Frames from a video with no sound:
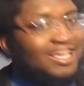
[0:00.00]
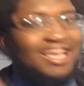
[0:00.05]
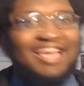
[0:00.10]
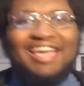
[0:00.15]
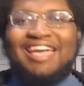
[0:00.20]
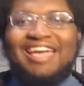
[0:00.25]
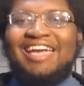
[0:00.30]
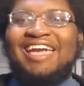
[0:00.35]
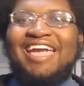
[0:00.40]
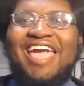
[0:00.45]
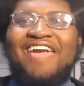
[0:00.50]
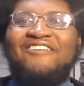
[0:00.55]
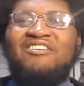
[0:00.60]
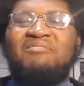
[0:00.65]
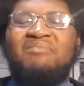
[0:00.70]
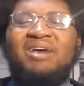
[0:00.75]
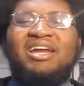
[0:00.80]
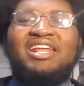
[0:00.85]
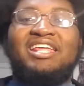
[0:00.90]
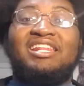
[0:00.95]
Hey
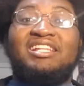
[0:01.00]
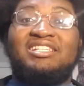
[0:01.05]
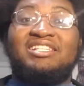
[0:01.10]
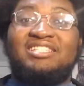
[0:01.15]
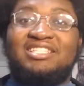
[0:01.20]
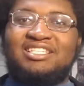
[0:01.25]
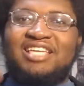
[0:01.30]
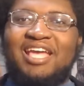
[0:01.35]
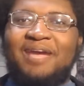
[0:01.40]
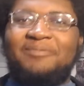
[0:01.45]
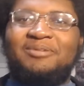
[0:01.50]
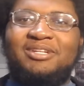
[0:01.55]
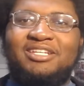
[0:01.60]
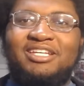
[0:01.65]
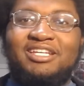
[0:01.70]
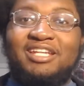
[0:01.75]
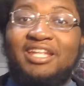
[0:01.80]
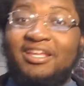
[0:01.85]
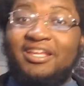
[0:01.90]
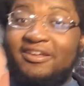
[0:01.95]
everybody, this is Captain
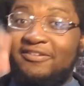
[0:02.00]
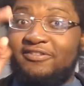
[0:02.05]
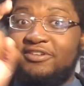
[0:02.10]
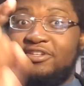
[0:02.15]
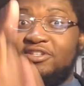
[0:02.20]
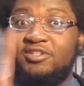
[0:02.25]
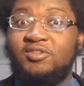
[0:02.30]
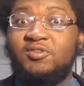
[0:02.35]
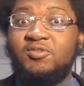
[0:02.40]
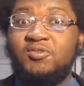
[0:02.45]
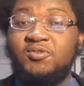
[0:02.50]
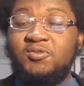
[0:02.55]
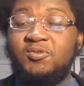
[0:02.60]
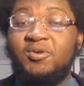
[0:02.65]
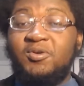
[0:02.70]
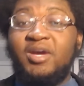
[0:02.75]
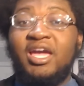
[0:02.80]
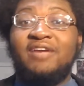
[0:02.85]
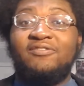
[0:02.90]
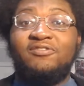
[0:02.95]
Heat here for you
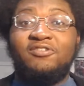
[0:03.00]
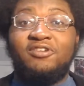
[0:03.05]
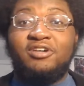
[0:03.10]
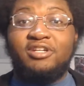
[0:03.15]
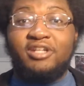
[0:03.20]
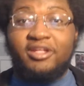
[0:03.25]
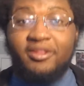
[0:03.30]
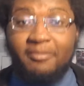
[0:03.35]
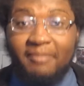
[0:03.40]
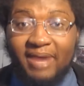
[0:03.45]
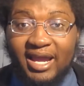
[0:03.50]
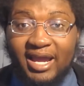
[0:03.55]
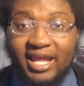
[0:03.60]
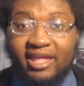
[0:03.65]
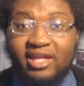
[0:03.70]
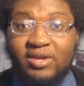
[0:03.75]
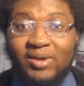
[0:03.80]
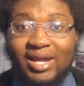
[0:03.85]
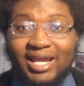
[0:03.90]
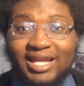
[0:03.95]
for another My
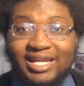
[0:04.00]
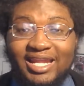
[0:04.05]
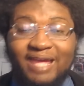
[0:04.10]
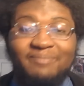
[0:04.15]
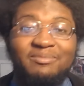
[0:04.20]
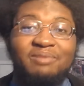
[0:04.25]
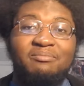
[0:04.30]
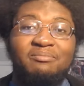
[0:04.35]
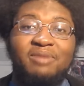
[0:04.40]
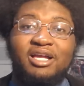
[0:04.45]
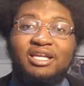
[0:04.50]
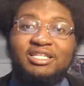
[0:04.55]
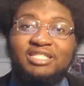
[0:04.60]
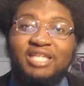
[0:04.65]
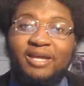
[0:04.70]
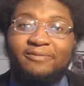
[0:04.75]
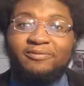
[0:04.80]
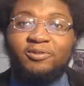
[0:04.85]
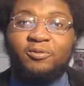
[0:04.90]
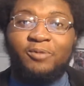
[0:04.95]
Hero Academia Manga
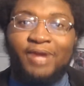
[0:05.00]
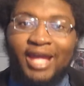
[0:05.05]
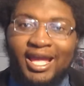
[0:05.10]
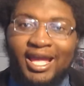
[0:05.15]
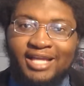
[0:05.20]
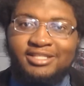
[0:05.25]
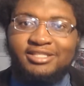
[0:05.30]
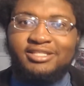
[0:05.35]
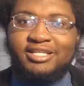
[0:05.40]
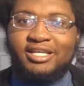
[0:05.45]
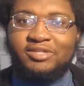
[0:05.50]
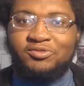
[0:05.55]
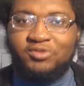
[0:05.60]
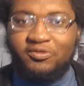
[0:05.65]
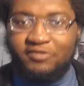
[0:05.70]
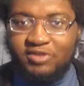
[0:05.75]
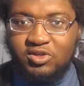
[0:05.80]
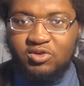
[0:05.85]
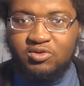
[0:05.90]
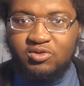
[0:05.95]
Chapter Reaction /
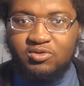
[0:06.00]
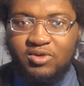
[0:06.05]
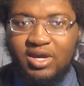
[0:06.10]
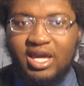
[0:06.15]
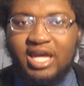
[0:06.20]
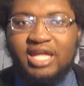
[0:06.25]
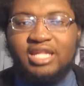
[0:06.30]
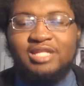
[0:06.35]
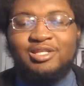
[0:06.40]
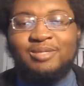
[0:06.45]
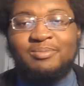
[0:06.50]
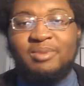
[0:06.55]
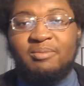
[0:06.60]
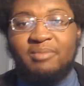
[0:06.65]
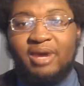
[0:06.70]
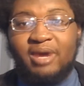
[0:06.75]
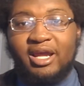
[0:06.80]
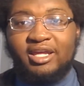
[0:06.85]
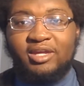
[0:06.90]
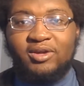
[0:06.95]
Review. This is going to be
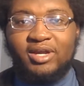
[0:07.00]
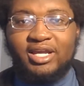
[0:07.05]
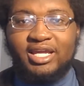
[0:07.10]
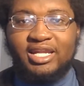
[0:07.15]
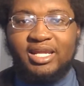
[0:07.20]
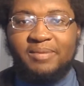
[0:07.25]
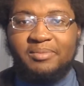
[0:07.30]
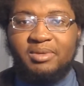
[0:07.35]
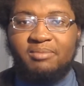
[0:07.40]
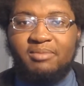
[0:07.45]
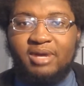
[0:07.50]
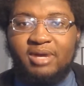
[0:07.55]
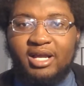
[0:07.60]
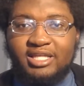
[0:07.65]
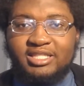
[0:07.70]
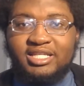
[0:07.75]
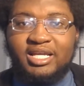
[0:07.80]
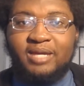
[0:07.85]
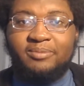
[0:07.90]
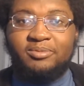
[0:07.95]
My Hero Academia Manga
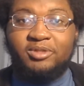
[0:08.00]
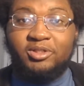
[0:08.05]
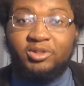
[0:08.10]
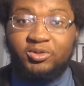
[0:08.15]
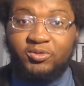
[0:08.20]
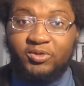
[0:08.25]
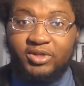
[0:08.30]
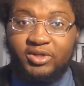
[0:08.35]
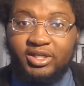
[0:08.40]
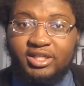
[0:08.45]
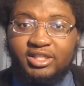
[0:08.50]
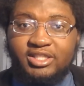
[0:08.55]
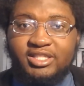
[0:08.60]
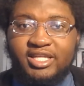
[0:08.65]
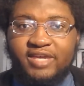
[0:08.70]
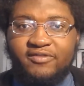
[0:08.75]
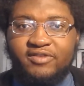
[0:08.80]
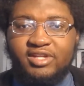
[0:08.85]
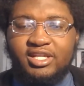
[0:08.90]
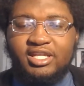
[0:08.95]
Chapter
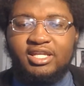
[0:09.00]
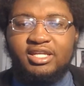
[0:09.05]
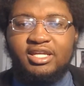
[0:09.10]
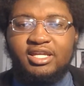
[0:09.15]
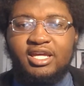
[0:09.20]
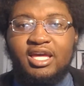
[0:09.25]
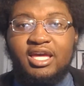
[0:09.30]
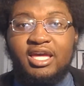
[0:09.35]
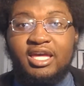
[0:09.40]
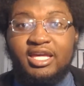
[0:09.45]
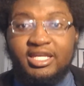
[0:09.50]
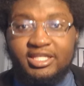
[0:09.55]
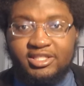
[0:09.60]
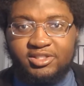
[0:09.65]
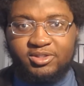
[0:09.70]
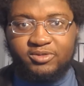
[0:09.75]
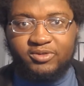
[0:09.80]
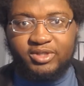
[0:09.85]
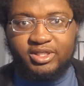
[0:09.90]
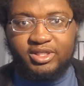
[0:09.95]
370,
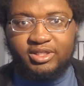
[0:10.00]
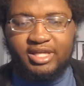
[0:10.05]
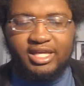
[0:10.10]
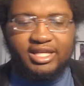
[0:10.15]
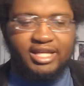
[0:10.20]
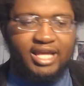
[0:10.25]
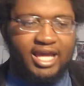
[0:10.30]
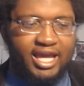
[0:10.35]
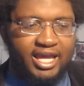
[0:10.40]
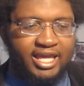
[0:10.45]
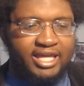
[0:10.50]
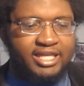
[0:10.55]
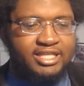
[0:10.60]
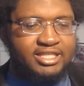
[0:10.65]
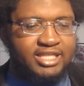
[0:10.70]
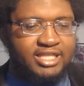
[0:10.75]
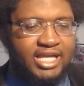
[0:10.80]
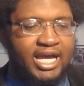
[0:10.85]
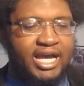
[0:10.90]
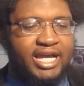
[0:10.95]
History. And the H,
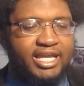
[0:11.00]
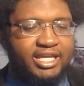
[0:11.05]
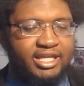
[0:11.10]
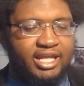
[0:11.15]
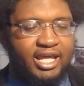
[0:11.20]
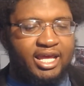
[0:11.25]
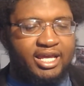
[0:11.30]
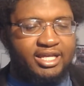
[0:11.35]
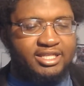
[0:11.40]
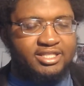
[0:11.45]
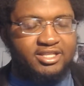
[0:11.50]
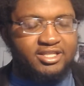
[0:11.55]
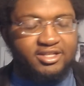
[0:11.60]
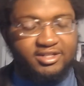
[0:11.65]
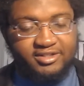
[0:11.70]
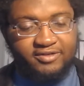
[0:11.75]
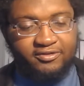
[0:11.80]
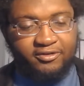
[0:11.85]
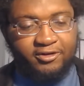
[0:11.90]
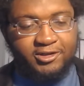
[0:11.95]
I, and S on this
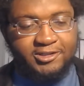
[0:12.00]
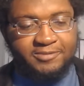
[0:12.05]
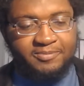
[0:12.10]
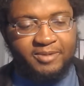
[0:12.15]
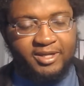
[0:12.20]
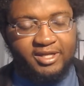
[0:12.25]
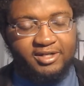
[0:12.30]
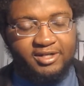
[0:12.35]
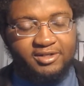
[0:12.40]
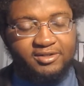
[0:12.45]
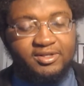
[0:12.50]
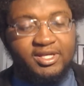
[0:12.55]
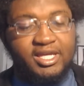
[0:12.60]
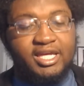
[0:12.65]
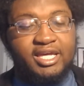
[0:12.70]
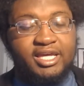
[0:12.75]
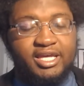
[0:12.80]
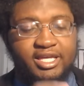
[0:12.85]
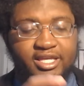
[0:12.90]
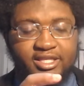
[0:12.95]
first panel
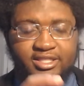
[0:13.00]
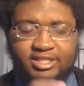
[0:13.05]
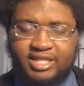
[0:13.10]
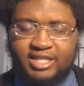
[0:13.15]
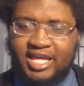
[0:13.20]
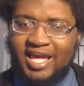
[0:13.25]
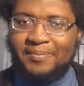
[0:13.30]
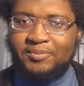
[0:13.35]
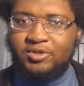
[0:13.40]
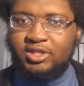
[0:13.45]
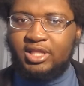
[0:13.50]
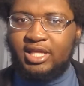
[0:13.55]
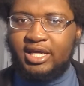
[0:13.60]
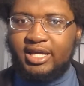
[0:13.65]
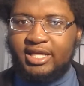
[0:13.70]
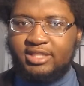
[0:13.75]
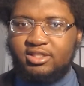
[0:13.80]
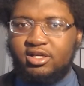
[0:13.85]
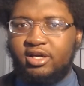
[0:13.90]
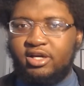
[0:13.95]
is
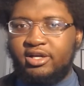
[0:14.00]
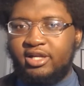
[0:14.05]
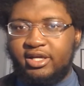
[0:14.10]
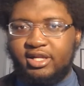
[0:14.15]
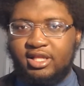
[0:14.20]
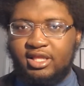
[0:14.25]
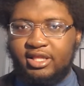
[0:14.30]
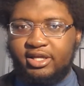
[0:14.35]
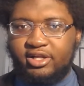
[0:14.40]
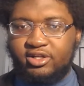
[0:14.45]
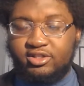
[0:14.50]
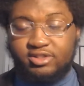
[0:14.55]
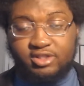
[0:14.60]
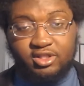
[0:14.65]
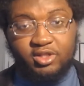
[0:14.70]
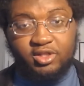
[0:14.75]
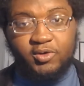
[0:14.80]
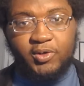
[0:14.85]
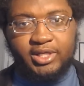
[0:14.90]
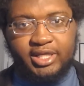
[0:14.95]
capitalized. All the other letters are
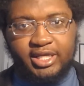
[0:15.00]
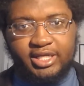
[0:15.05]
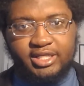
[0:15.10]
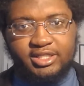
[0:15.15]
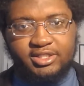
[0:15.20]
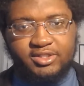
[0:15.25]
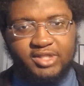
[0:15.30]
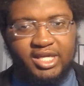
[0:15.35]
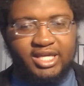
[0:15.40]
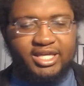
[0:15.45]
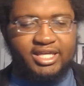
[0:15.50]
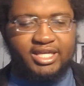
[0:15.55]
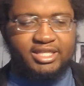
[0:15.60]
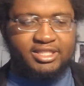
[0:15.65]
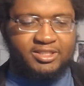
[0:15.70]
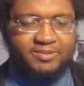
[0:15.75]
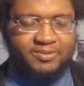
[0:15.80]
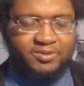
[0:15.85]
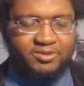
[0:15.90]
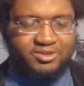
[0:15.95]
lowercase. So I guess it's
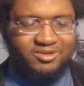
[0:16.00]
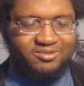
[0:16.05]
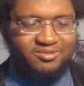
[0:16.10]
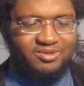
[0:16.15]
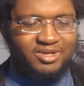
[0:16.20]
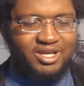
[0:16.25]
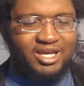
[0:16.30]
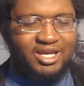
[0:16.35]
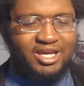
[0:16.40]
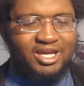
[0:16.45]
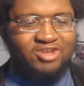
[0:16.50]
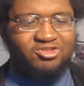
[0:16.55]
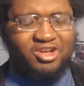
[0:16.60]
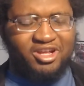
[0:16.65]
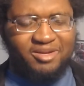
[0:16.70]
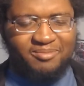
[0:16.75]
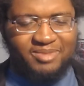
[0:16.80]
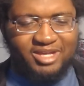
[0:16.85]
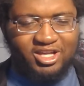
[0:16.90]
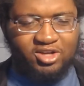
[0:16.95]
supposed to try
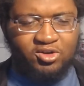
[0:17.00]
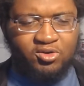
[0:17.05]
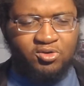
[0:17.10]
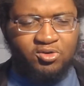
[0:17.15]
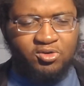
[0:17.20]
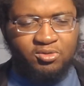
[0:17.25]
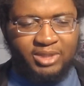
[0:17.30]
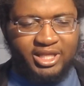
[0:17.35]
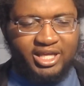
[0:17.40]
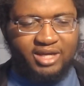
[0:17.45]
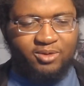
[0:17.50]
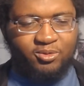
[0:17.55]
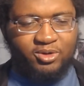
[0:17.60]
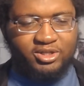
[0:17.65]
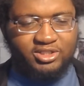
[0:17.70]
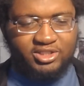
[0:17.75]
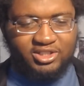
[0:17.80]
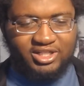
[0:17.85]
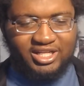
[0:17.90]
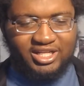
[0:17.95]
to be a cool play on
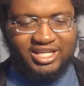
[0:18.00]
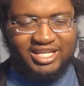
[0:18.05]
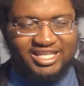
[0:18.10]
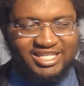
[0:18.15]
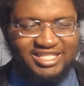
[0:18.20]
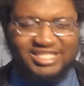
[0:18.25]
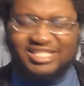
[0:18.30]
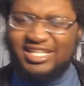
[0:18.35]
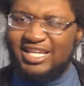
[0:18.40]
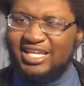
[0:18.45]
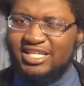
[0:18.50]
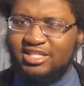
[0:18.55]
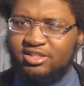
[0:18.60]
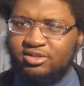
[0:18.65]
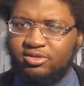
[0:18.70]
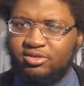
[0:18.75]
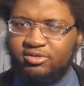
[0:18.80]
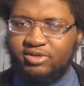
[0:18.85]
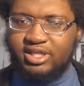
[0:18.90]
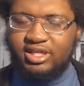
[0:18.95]
words on his
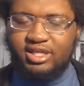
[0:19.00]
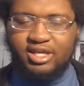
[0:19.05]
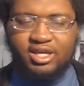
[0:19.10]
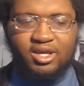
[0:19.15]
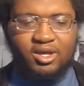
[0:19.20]
history.